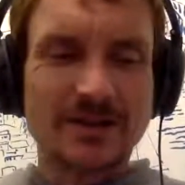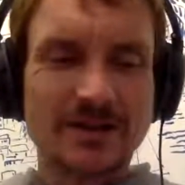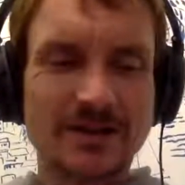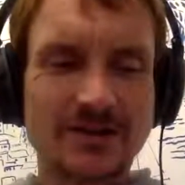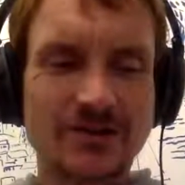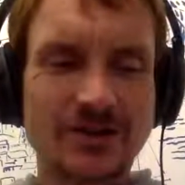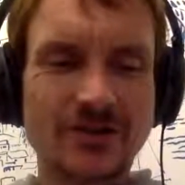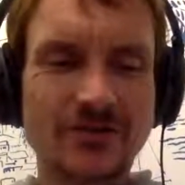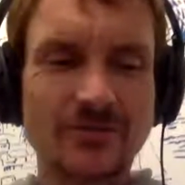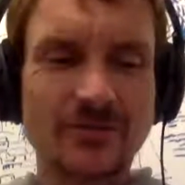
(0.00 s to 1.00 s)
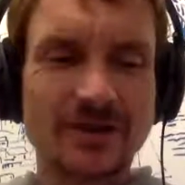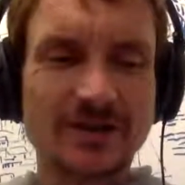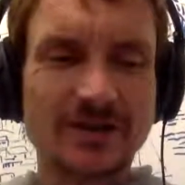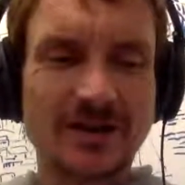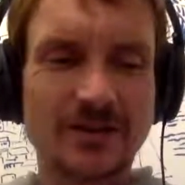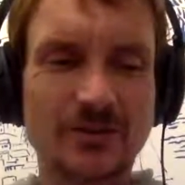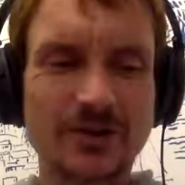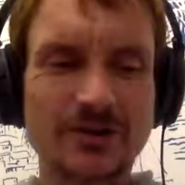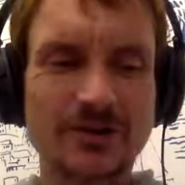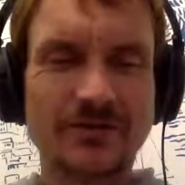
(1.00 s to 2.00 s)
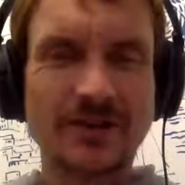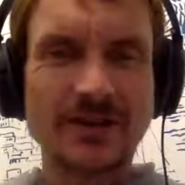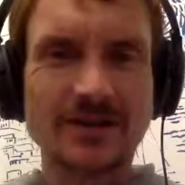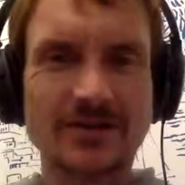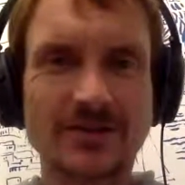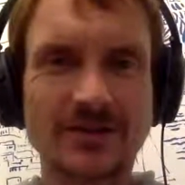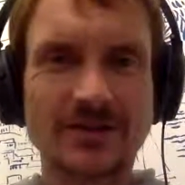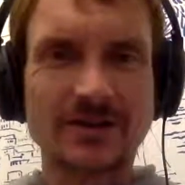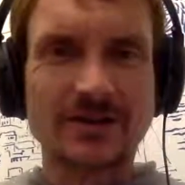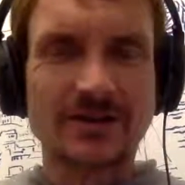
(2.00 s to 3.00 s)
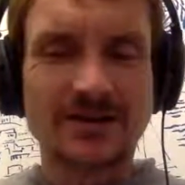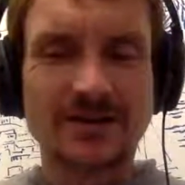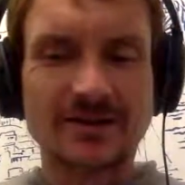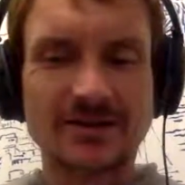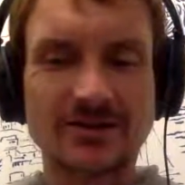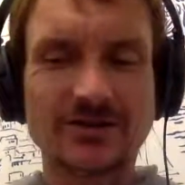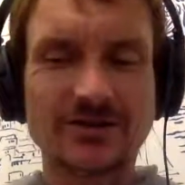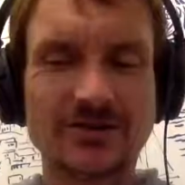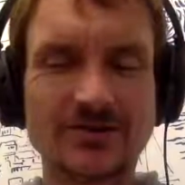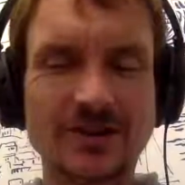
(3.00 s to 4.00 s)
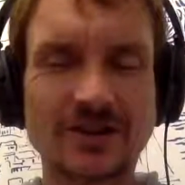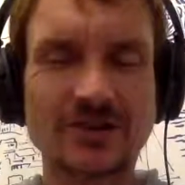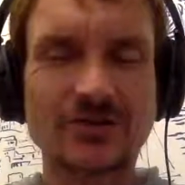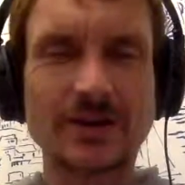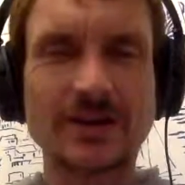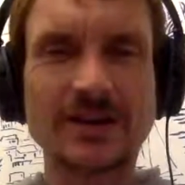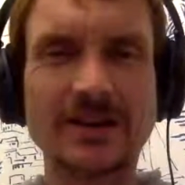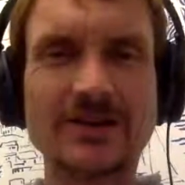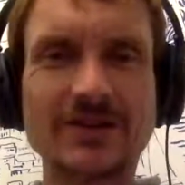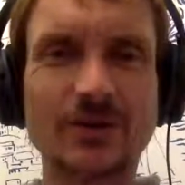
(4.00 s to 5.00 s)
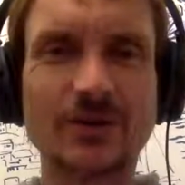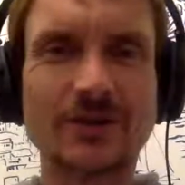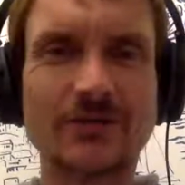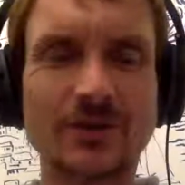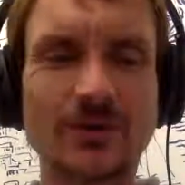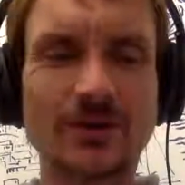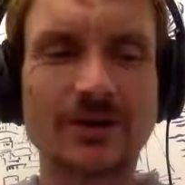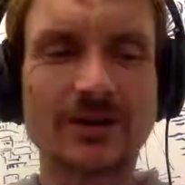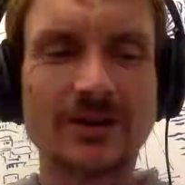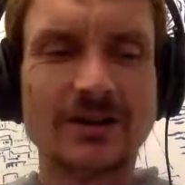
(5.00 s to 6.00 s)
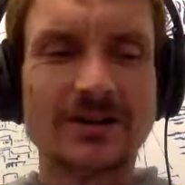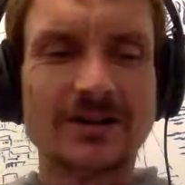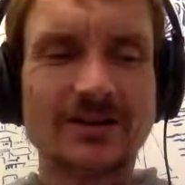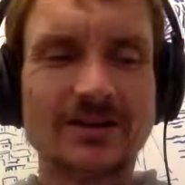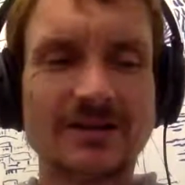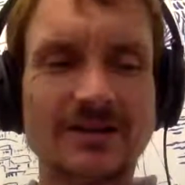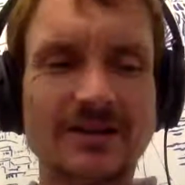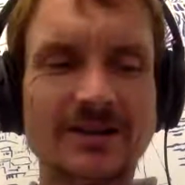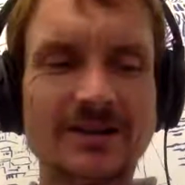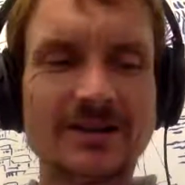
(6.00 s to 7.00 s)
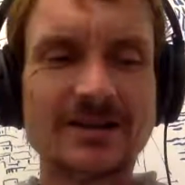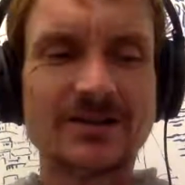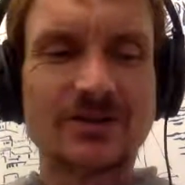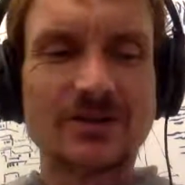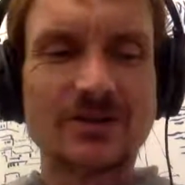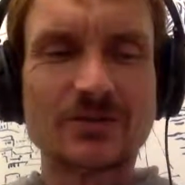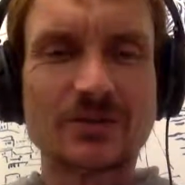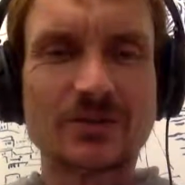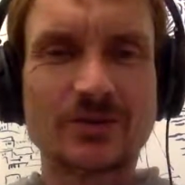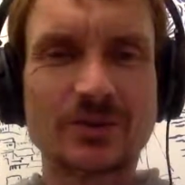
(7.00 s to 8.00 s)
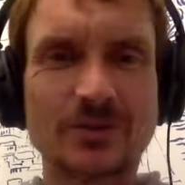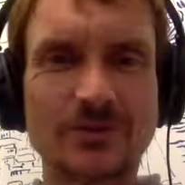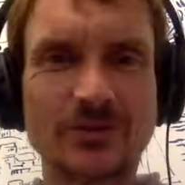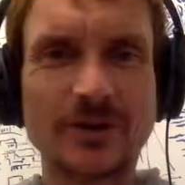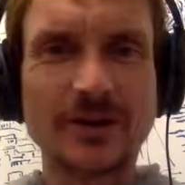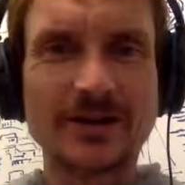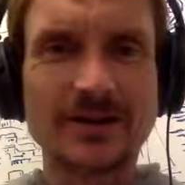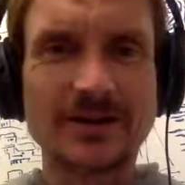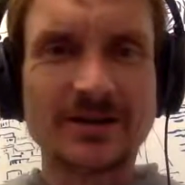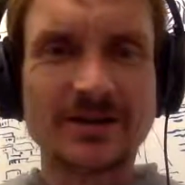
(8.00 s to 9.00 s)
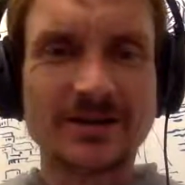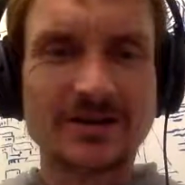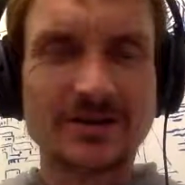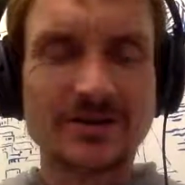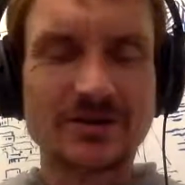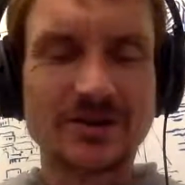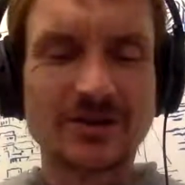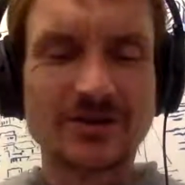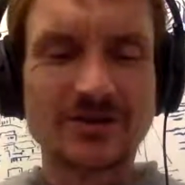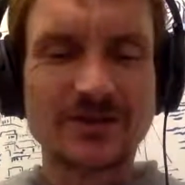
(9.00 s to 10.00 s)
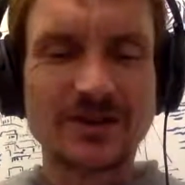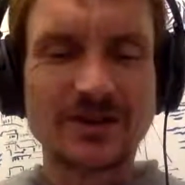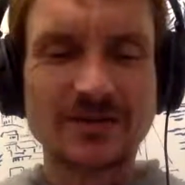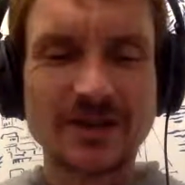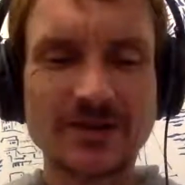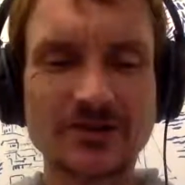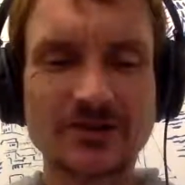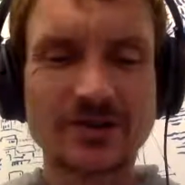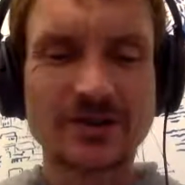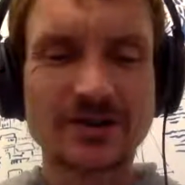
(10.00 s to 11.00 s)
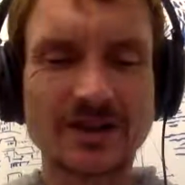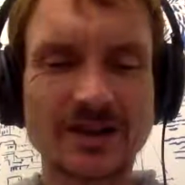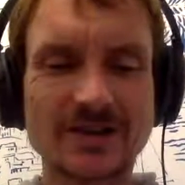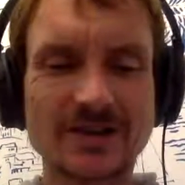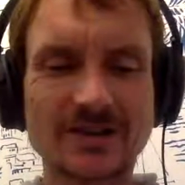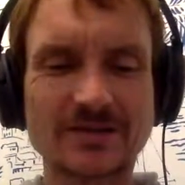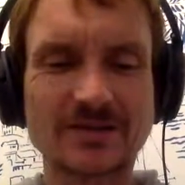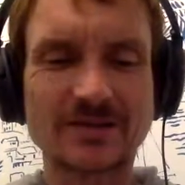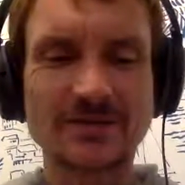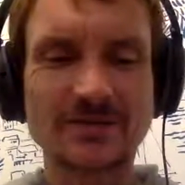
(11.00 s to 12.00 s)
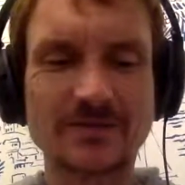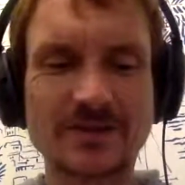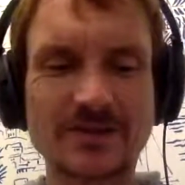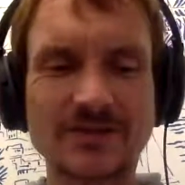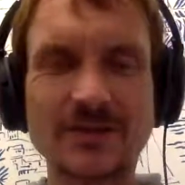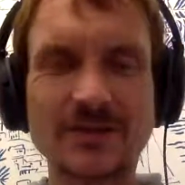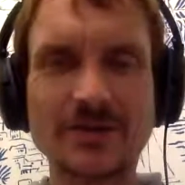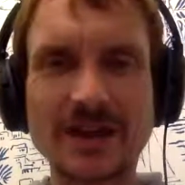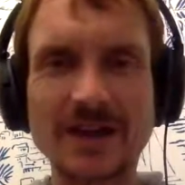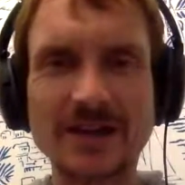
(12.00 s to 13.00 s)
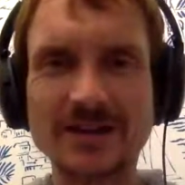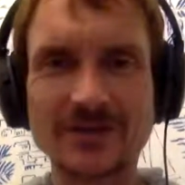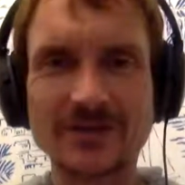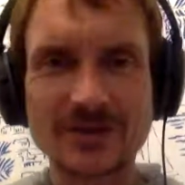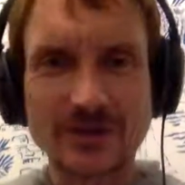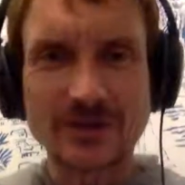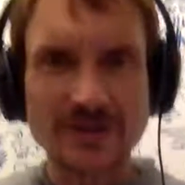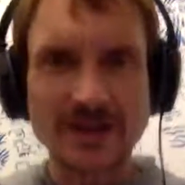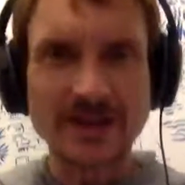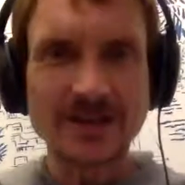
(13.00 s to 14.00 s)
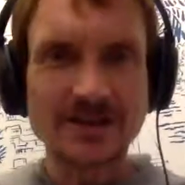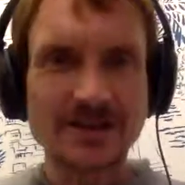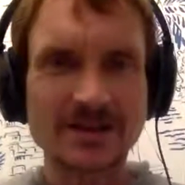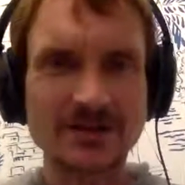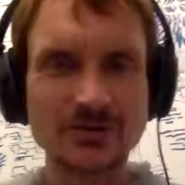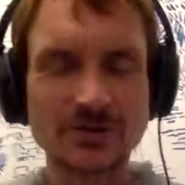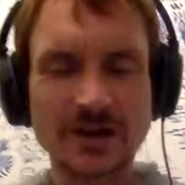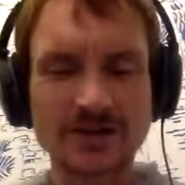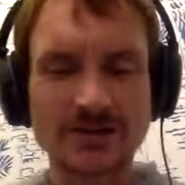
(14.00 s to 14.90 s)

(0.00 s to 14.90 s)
Stauffenberg, the Operation Paperclip, on July 20, 1944, his eardrums were perforated and he was quite really injured and had severe pain for several days, and the new doctor,